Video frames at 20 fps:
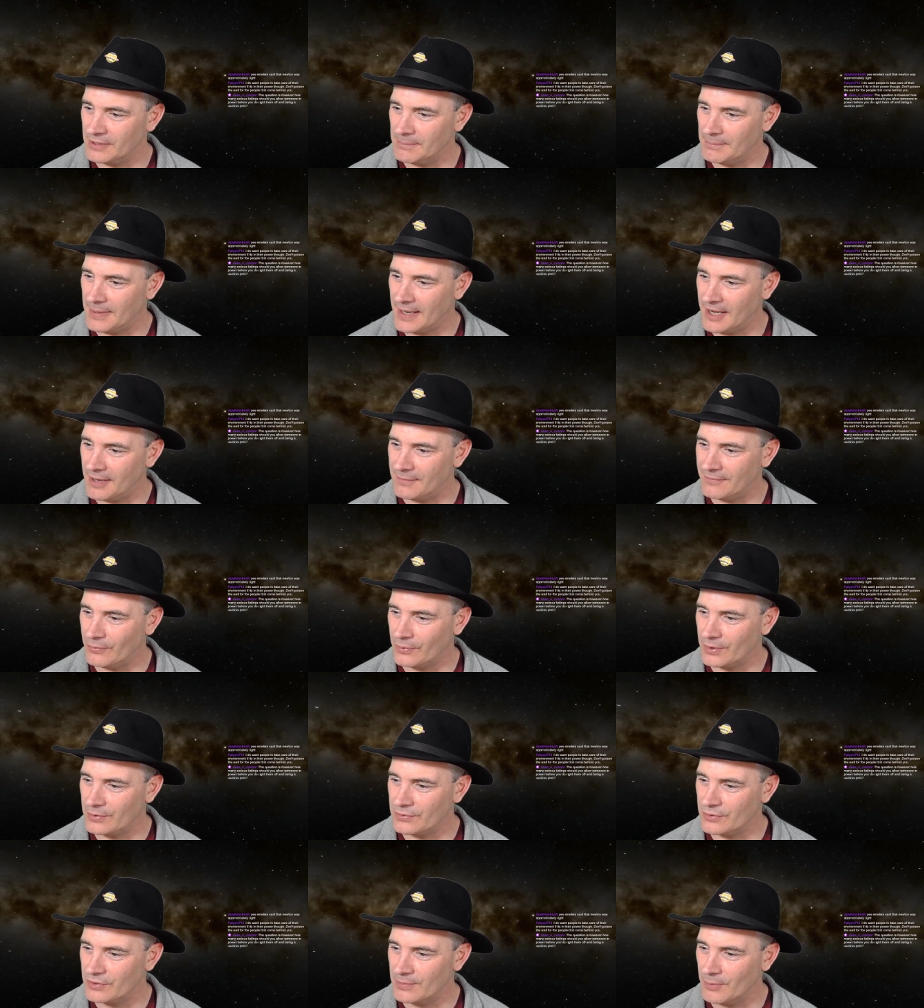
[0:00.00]
in power before
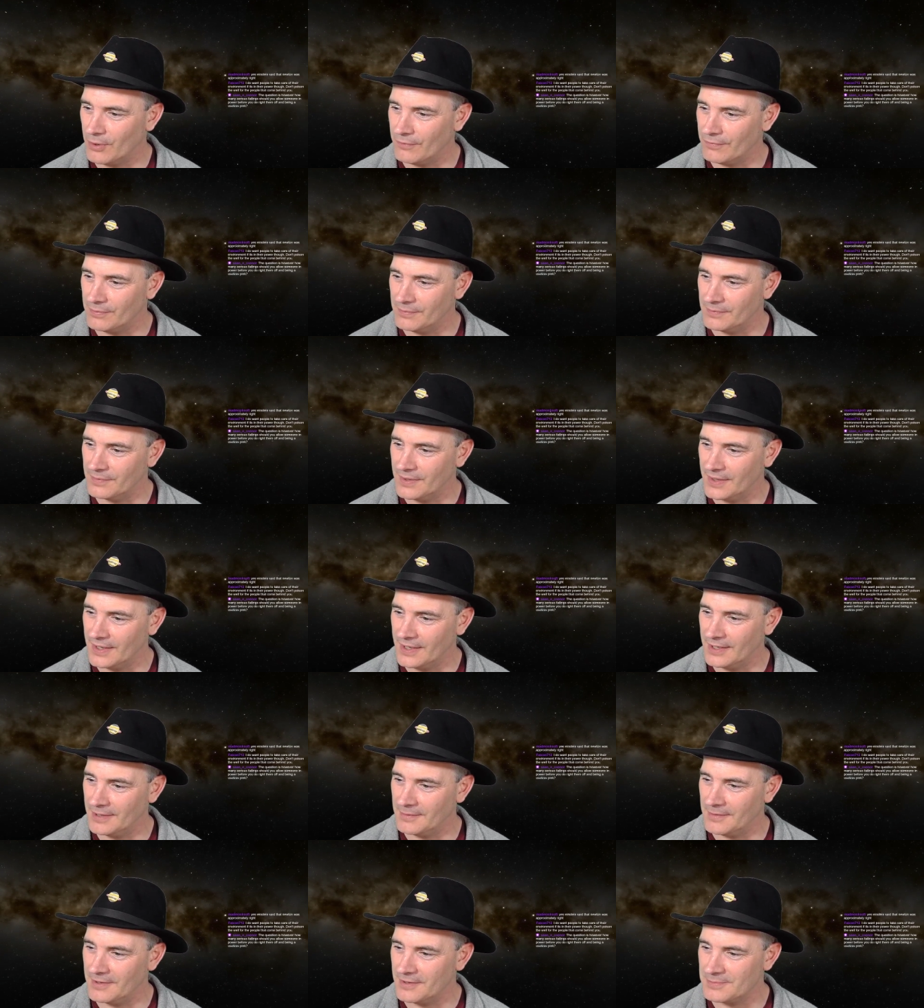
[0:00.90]
you do them off and
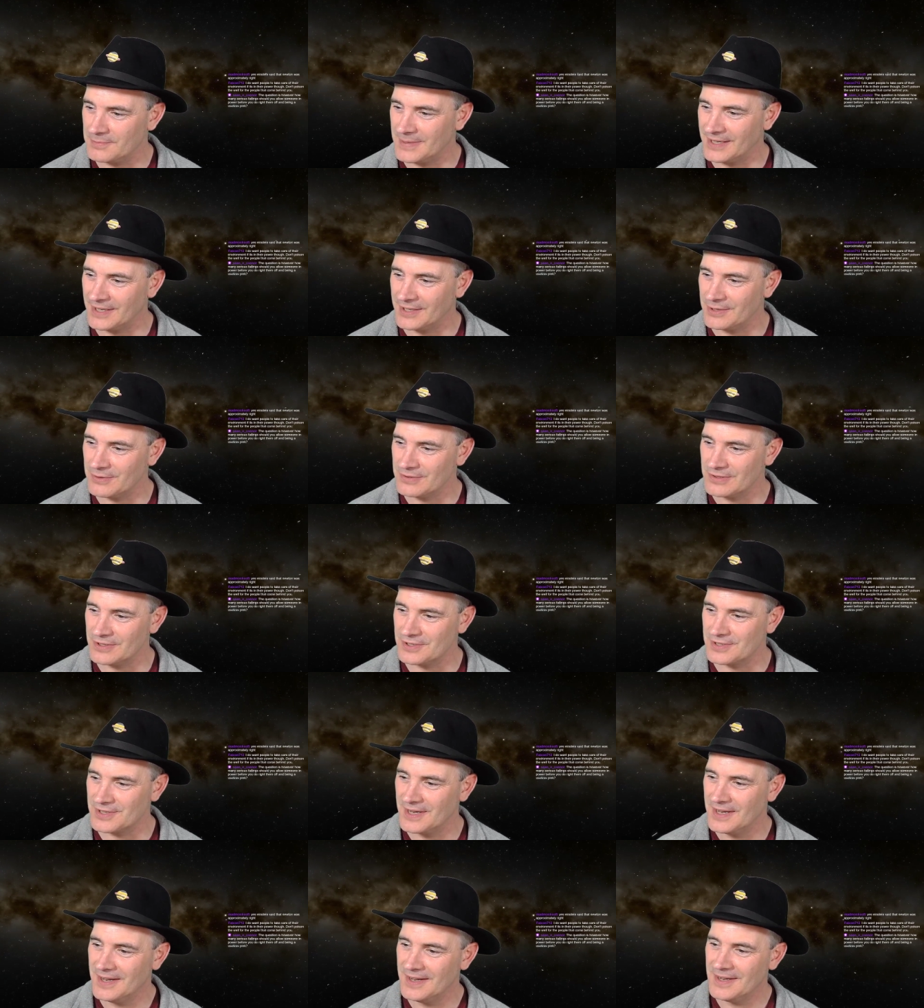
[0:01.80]
as being a
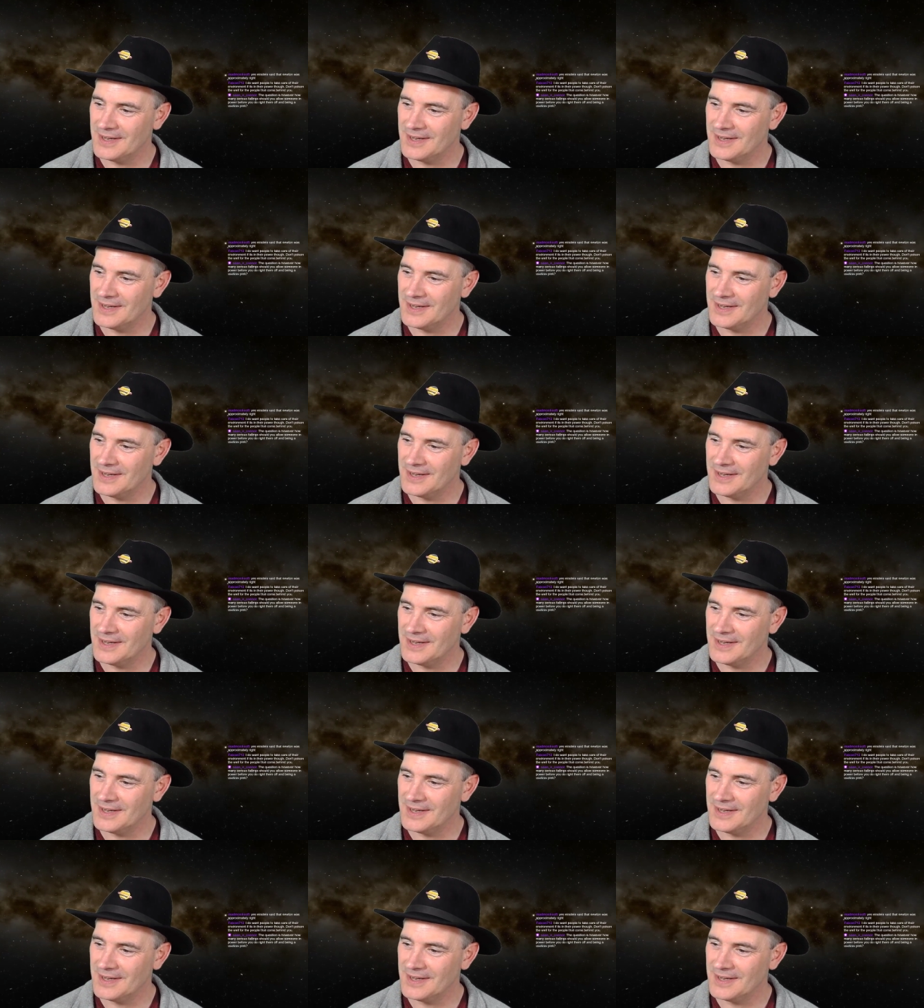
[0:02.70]
useless?